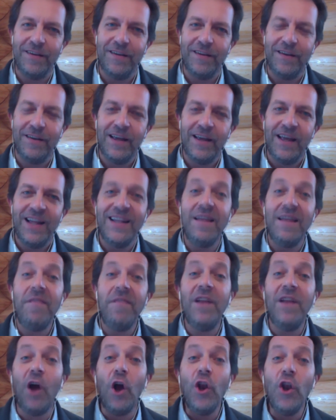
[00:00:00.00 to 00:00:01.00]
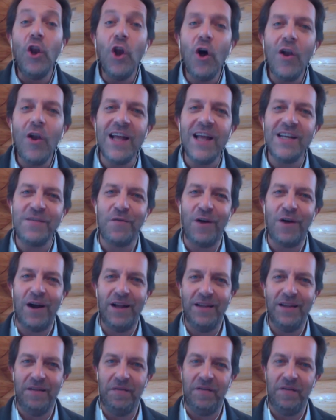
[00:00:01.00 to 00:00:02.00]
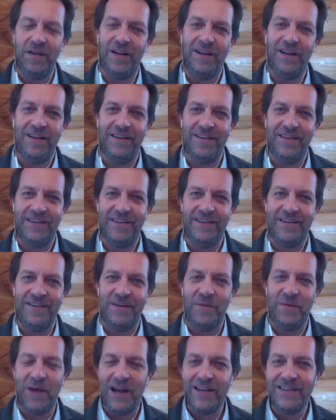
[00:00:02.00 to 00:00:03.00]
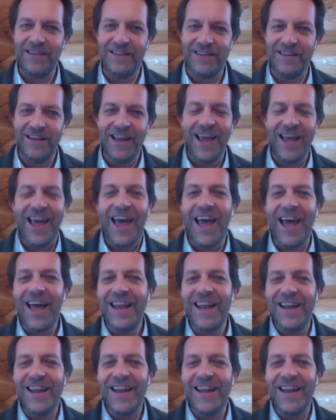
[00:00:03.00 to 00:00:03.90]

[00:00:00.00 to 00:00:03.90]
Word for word: they feel acknowledged for how they feel right and